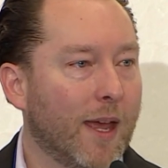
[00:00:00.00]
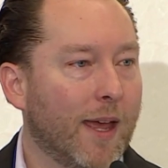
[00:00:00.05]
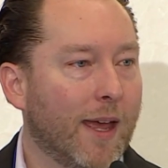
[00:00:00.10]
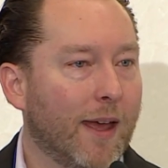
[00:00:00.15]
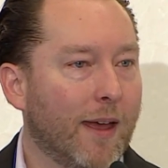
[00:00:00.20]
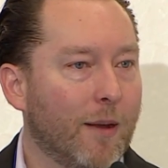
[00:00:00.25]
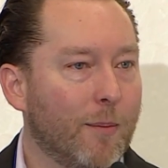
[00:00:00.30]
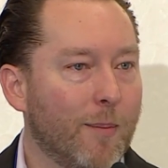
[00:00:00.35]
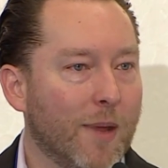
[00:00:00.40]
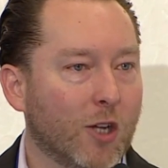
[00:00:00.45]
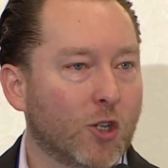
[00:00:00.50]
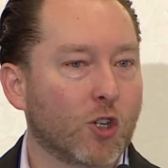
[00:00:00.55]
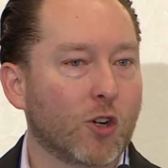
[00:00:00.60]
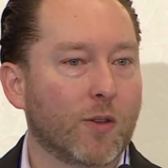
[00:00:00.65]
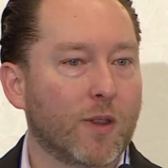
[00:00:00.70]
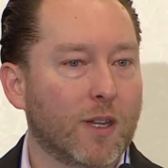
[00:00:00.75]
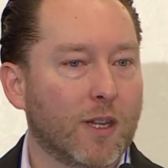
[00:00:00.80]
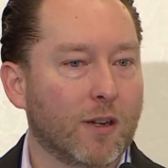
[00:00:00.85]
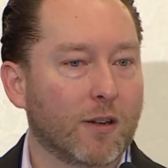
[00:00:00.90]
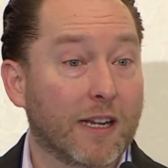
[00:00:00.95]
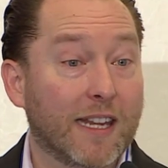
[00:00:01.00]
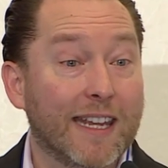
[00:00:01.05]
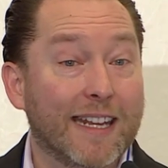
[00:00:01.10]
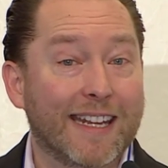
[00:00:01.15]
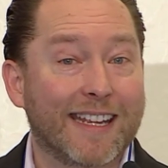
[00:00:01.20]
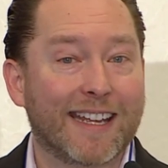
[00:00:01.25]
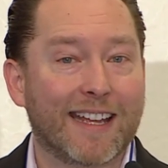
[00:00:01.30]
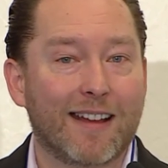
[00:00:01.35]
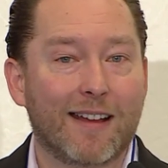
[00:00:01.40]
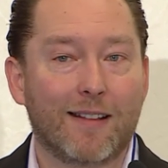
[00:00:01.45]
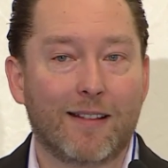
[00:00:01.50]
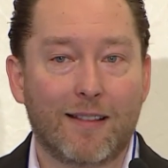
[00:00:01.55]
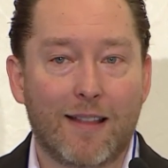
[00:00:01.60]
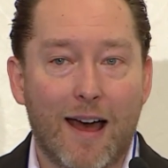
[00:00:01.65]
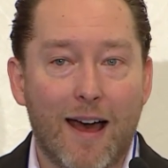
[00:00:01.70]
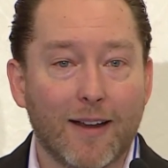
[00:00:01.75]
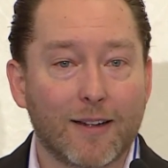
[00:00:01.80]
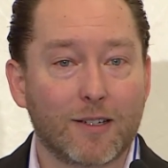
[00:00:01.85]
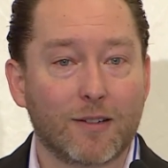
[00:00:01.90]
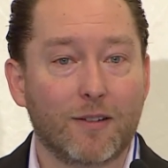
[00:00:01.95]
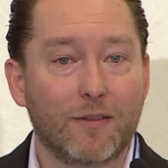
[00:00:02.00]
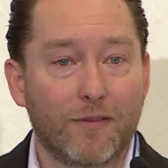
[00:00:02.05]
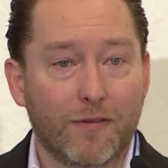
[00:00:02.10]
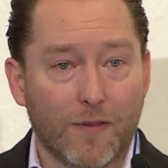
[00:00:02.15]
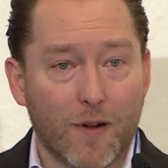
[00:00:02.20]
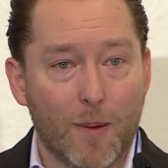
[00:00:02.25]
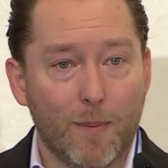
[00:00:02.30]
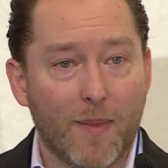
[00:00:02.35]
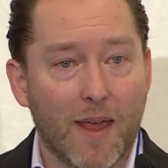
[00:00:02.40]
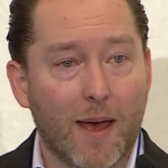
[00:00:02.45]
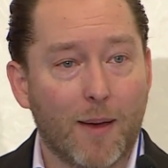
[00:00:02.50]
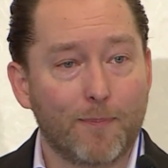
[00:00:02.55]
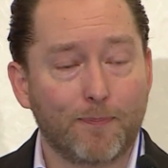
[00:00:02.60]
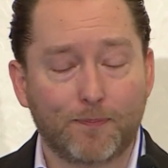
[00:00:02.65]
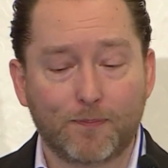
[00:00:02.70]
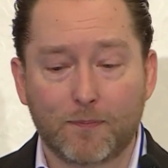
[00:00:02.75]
and make sure that you're getting a lot from them.